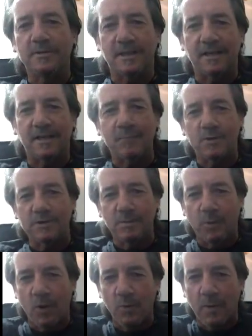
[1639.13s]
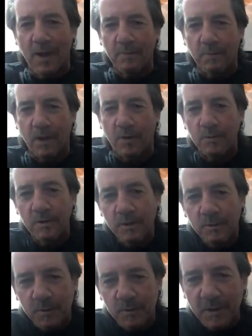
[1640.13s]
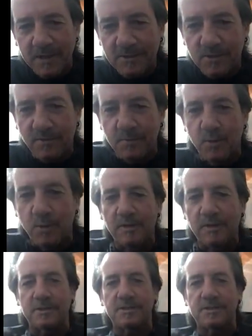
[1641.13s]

It wasn't a blow-by-blow with me and Trevor Morley, was it?